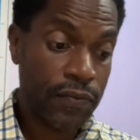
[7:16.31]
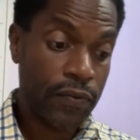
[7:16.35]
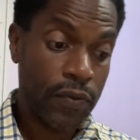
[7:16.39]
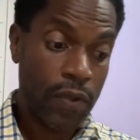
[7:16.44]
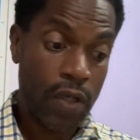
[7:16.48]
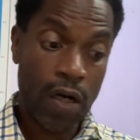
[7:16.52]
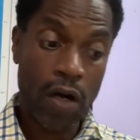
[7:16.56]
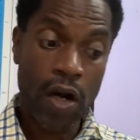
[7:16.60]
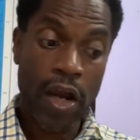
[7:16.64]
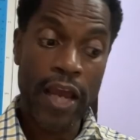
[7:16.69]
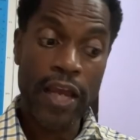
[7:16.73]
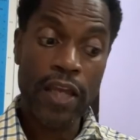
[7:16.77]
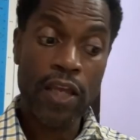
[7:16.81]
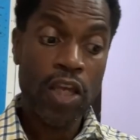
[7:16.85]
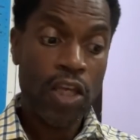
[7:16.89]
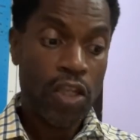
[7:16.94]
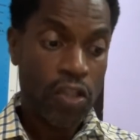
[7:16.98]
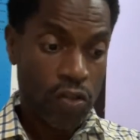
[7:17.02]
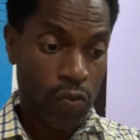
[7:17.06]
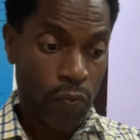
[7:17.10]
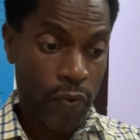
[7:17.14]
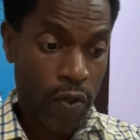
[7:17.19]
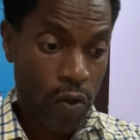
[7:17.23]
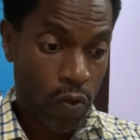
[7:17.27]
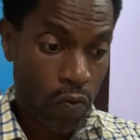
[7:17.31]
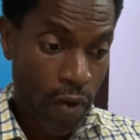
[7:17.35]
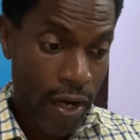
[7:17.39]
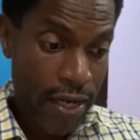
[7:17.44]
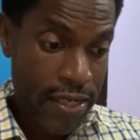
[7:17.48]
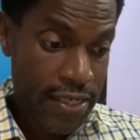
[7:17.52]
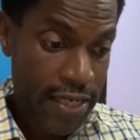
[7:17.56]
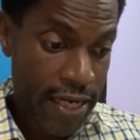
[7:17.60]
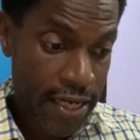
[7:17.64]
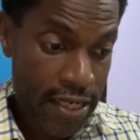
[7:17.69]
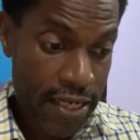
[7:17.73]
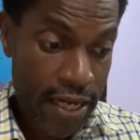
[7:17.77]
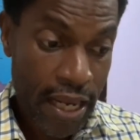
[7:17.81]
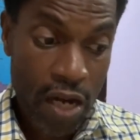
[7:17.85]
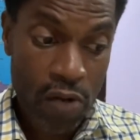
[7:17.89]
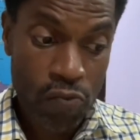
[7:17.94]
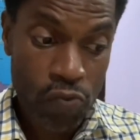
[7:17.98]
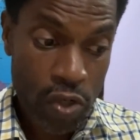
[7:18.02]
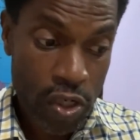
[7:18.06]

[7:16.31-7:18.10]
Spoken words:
All right, so we're gonna write that down,